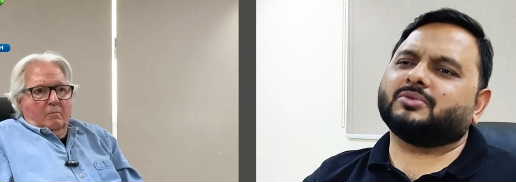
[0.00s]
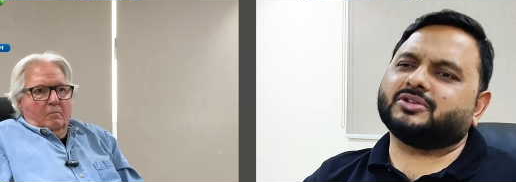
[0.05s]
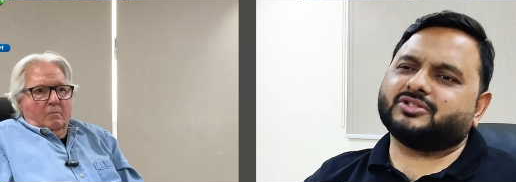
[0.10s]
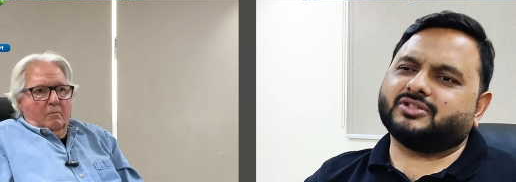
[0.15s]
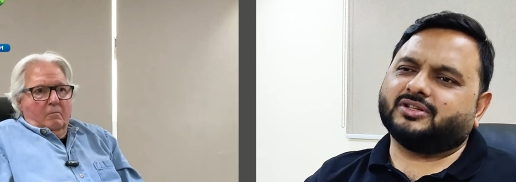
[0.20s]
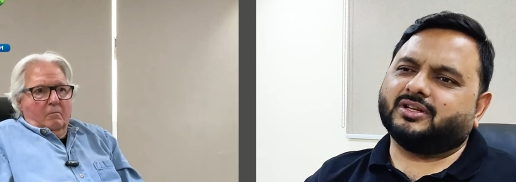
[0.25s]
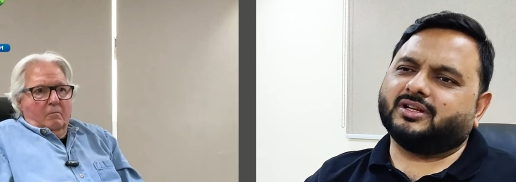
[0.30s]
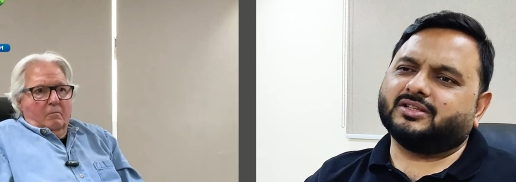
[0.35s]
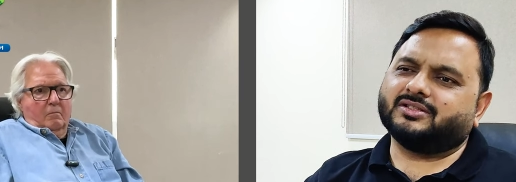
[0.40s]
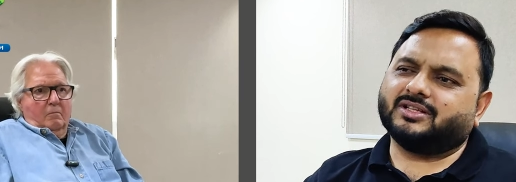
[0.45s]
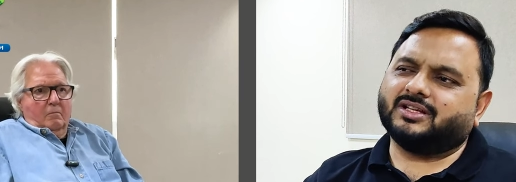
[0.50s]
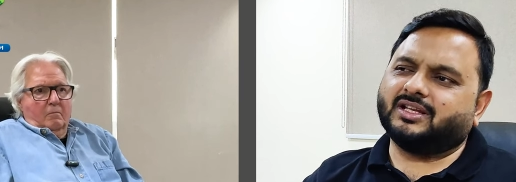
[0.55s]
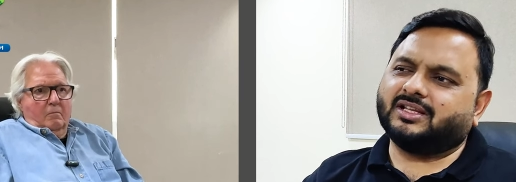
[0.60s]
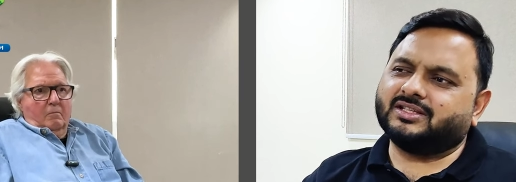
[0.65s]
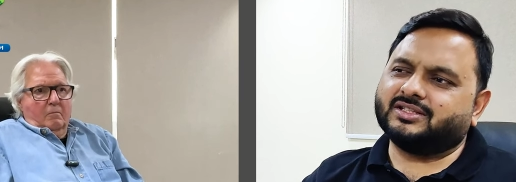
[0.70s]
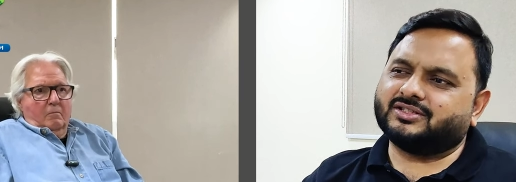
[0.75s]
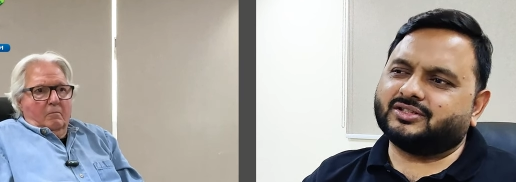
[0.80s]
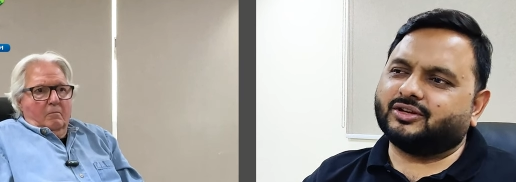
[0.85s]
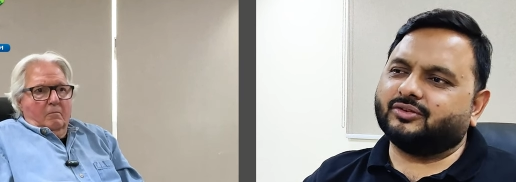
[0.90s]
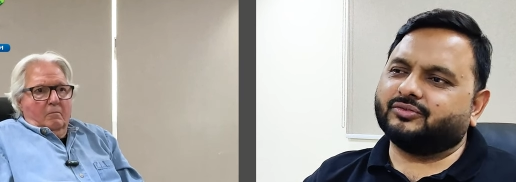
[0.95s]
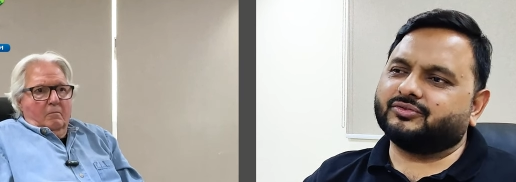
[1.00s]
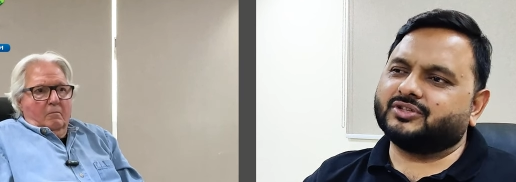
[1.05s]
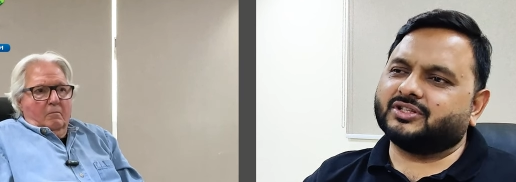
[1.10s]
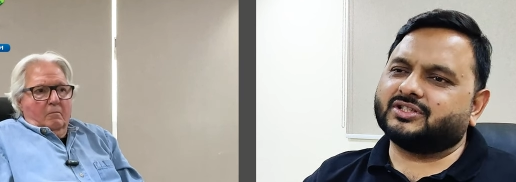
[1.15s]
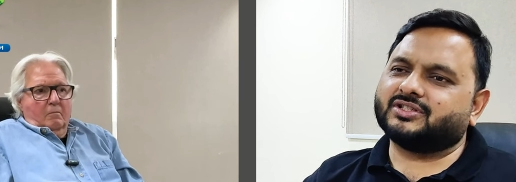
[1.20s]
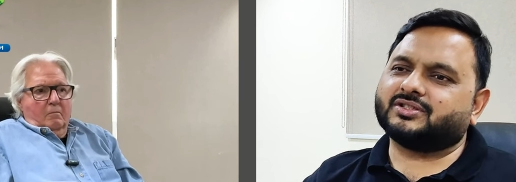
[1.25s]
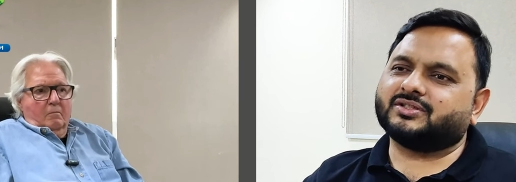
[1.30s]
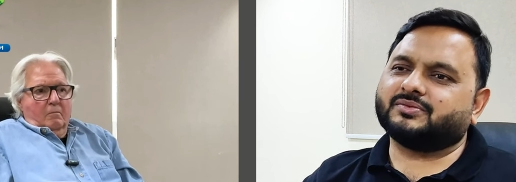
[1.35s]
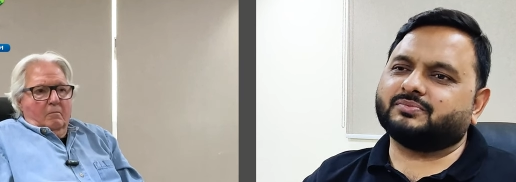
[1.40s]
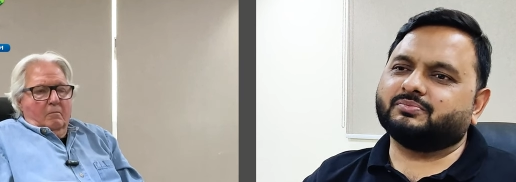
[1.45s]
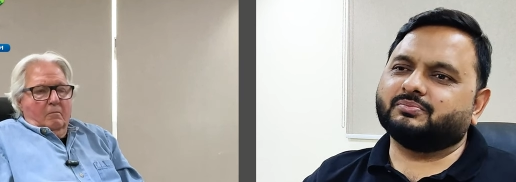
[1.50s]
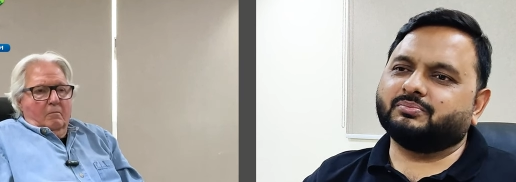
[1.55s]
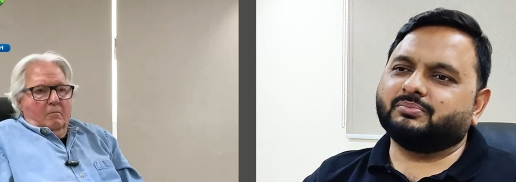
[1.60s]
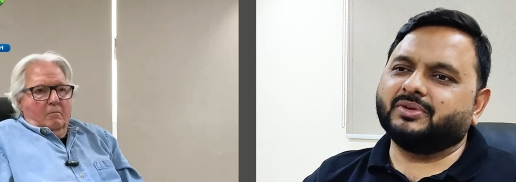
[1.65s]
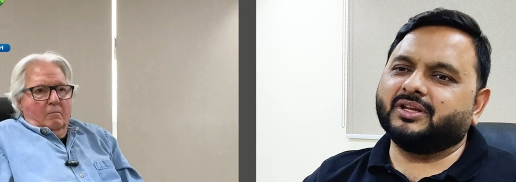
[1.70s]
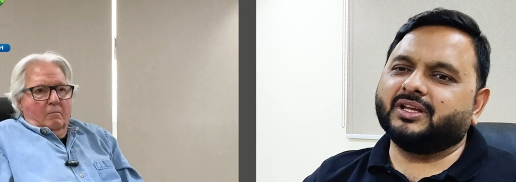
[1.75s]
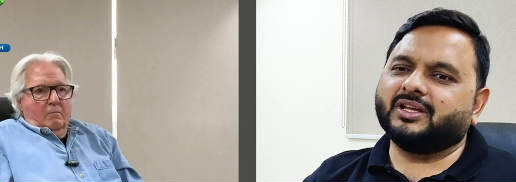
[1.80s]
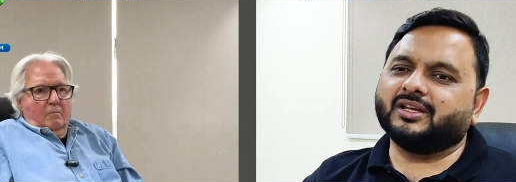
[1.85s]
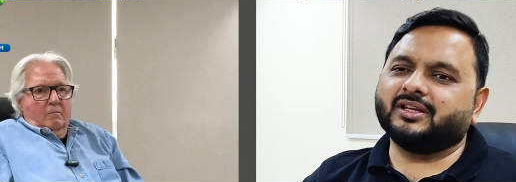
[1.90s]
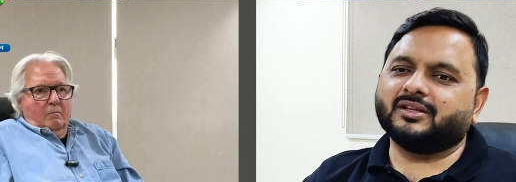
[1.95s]
Speaker 1: commercialized instead of just
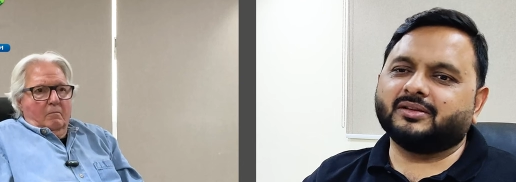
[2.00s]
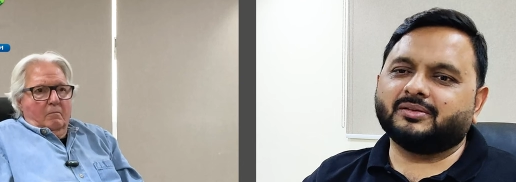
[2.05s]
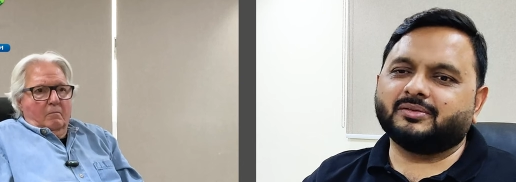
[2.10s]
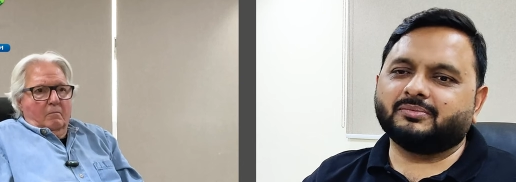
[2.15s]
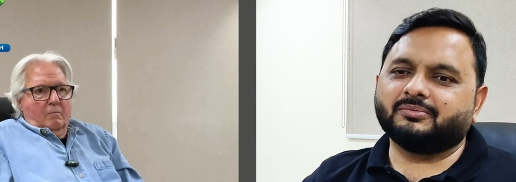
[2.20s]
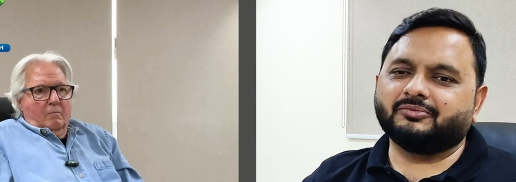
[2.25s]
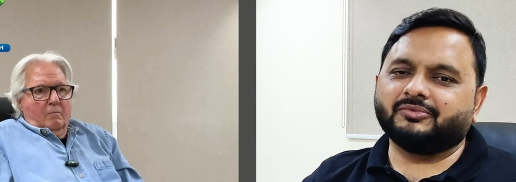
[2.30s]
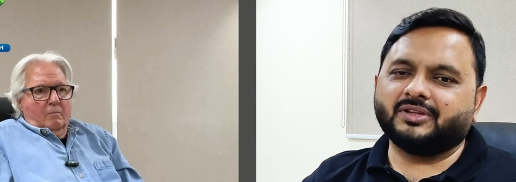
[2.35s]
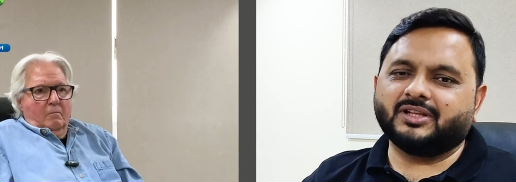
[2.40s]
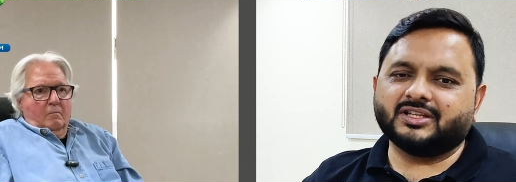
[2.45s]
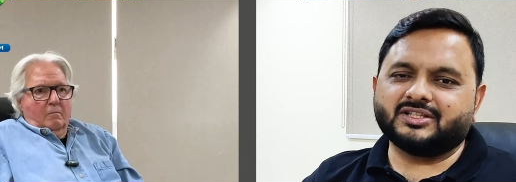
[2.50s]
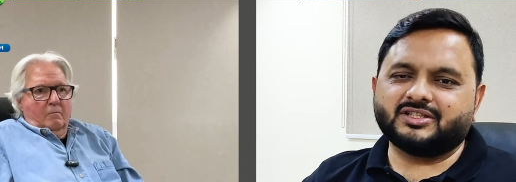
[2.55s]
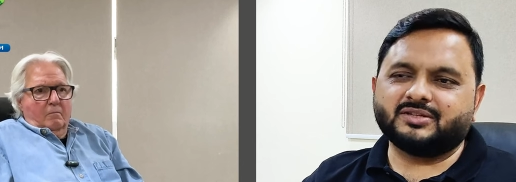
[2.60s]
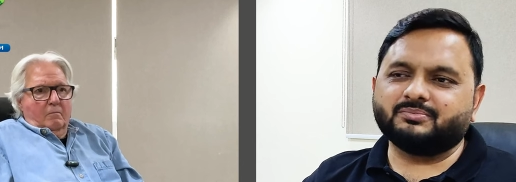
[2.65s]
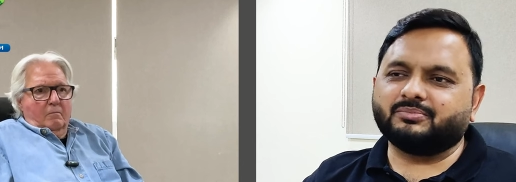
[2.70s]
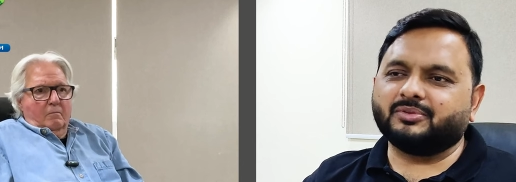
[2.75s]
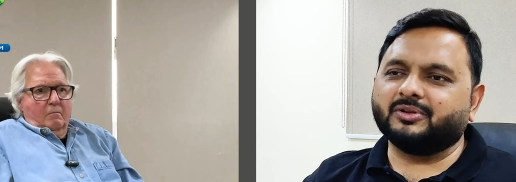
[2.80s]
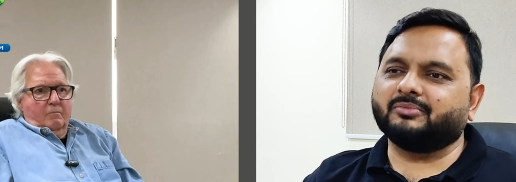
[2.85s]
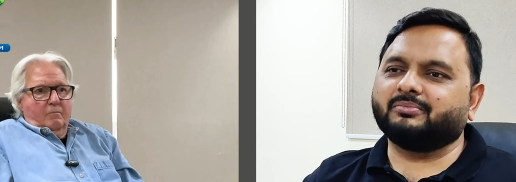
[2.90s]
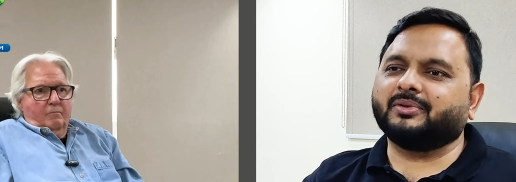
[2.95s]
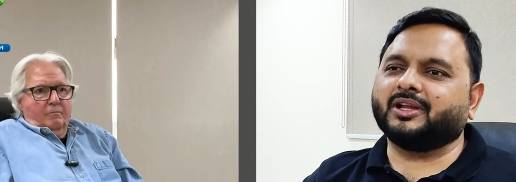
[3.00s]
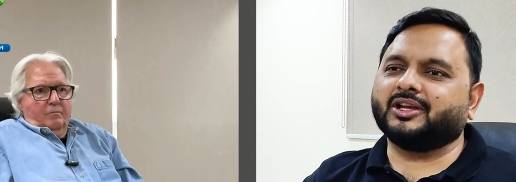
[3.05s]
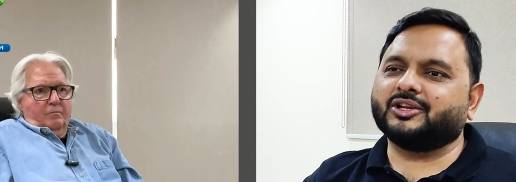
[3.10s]
being with the simple